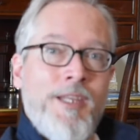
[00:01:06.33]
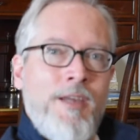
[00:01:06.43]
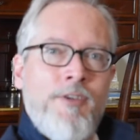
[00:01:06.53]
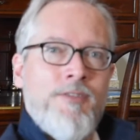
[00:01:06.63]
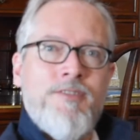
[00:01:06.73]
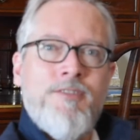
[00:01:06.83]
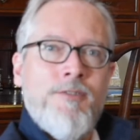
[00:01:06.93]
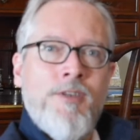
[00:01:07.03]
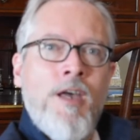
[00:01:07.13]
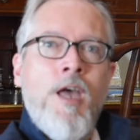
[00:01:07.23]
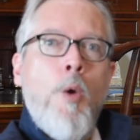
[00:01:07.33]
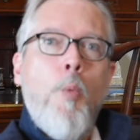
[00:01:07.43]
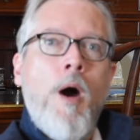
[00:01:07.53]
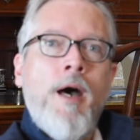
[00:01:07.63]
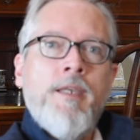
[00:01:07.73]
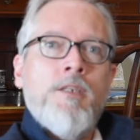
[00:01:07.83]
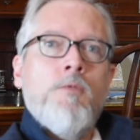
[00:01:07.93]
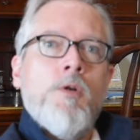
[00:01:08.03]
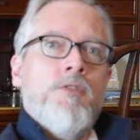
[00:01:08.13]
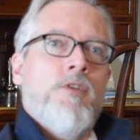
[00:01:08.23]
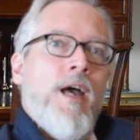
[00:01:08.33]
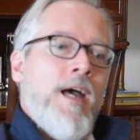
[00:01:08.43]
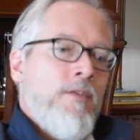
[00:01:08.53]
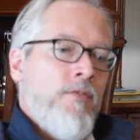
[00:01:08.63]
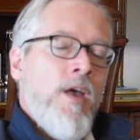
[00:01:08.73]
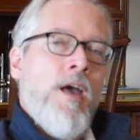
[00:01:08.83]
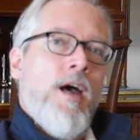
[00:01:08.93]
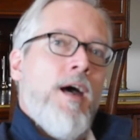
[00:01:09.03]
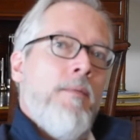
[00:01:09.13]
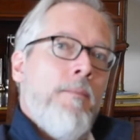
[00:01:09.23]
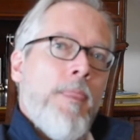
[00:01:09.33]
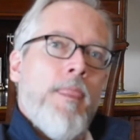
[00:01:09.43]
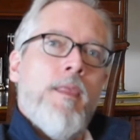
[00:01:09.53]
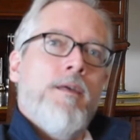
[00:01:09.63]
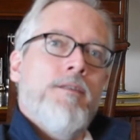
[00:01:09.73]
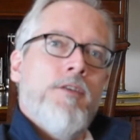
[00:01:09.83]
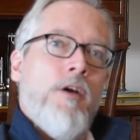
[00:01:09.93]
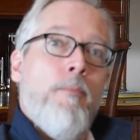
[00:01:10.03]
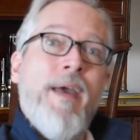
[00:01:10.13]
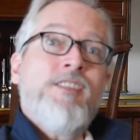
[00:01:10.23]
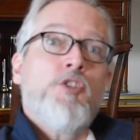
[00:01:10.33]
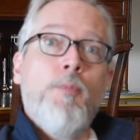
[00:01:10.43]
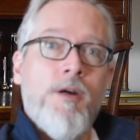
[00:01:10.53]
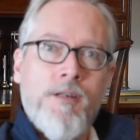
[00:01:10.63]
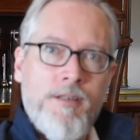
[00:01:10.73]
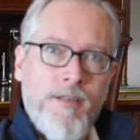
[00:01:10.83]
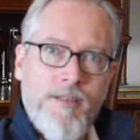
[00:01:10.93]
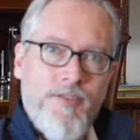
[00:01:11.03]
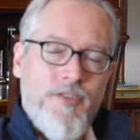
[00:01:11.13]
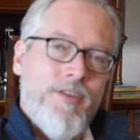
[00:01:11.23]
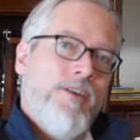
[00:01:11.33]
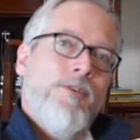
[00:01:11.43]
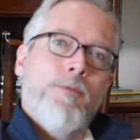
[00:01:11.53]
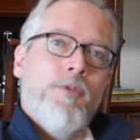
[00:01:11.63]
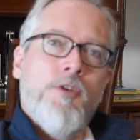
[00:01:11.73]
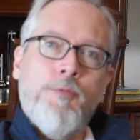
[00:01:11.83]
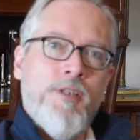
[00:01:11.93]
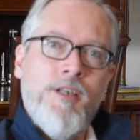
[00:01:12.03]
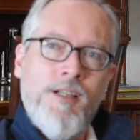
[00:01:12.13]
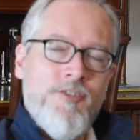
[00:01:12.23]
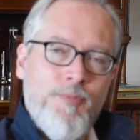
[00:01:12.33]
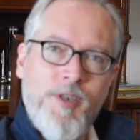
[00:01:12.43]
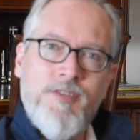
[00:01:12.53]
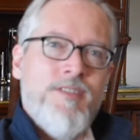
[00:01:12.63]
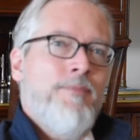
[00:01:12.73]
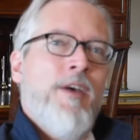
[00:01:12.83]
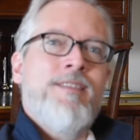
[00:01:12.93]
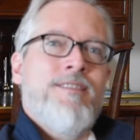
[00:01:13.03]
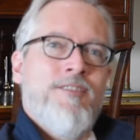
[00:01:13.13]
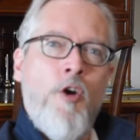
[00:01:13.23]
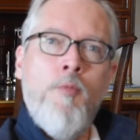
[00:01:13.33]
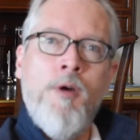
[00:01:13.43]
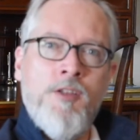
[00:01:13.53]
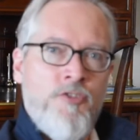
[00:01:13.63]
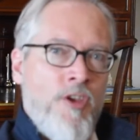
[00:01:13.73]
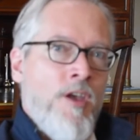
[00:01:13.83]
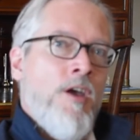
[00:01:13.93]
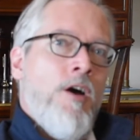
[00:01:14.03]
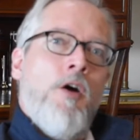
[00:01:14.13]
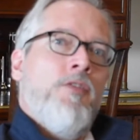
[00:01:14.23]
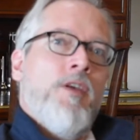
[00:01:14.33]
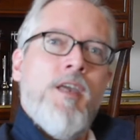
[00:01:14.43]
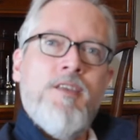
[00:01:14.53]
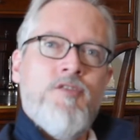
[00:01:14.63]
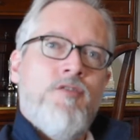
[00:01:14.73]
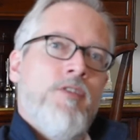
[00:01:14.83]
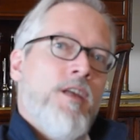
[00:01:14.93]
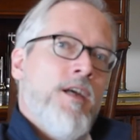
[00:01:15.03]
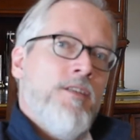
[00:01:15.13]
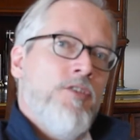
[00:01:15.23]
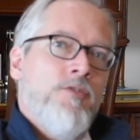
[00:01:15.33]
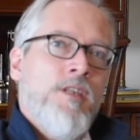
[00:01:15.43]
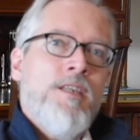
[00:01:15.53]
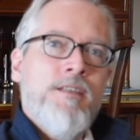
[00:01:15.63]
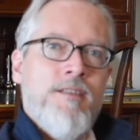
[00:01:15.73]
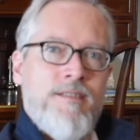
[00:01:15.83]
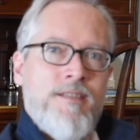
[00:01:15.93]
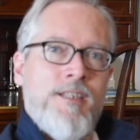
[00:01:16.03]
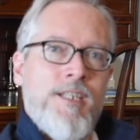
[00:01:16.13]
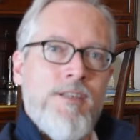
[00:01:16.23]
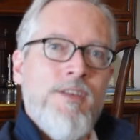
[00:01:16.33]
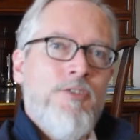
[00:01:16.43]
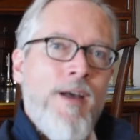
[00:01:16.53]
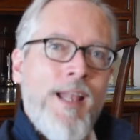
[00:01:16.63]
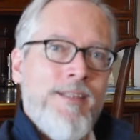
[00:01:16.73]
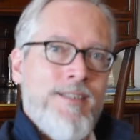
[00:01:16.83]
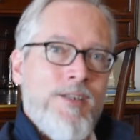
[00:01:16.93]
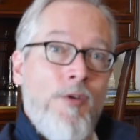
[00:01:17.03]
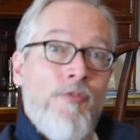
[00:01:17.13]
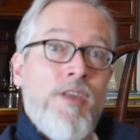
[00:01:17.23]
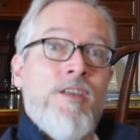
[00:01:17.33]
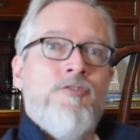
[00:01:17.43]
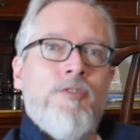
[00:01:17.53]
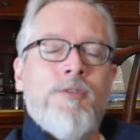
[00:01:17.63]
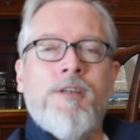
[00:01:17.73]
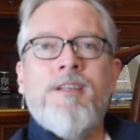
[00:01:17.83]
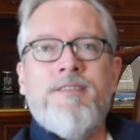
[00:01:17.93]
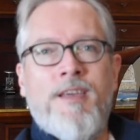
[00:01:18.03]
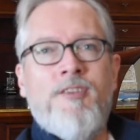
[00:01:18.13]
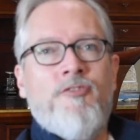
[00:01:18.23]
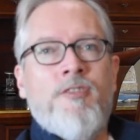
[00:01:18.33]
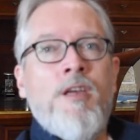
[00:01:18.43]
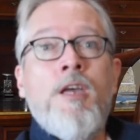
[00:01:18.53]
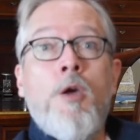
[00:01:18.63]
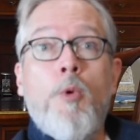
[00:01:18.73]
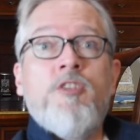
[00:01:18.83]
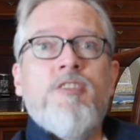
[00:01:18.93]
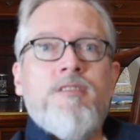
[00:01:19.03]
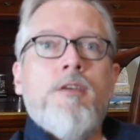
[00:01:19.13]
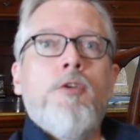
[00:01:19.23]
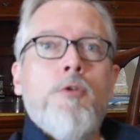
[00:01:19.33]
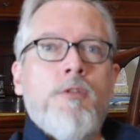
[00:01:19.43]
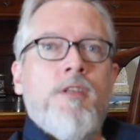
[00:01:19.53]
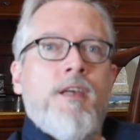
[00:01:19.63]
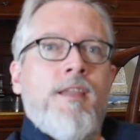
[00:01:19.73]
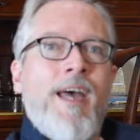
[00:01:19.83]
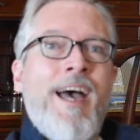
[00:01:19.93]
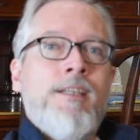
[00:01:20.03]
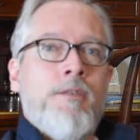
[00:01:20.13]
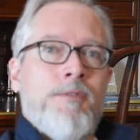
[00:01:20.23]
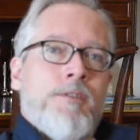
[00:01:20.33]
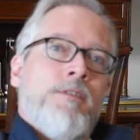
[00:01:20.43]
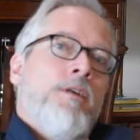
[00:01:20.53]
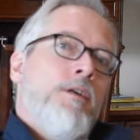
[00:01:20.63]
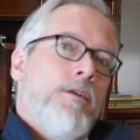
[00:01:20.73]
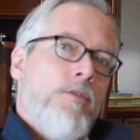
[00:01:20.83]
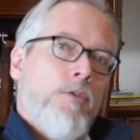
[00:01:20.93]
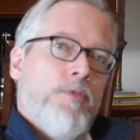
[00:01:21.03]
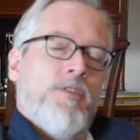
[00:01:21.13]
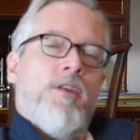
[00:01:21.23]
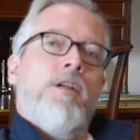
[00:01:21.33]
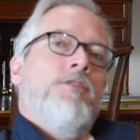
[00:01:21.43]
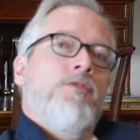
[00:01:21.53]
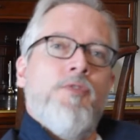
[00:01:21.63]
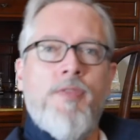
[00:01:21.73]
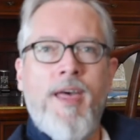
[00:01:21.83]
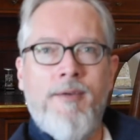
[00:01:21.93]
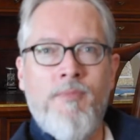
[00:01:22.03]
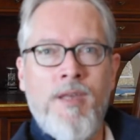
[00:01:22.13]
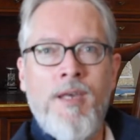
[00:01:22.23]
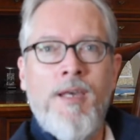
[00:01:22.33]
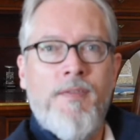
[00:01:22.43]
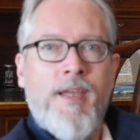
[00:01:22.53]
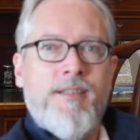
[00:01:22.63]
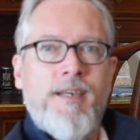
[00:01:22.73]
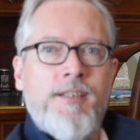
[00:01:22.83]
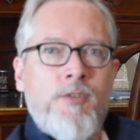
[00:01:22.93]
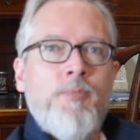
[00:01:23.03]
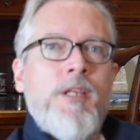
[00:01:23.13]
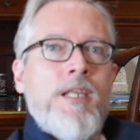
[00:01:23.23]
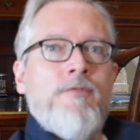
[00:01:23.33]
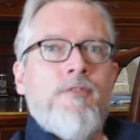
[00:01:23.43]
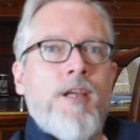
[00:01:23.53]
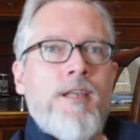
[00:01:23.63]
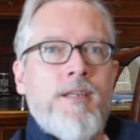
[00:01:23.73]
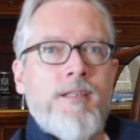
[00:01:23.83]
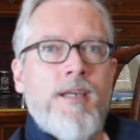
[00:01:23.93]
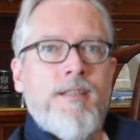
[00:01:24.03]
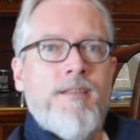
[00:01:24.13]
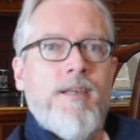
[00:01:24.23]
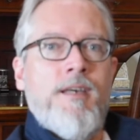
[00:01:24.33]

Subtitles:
I never understood why you want to have a benchmark concerning corporate culture, because it depends so much on the history and uniqueness and individuality of each organization, which is the good and adequate corporate culture for them, that I don't believe really that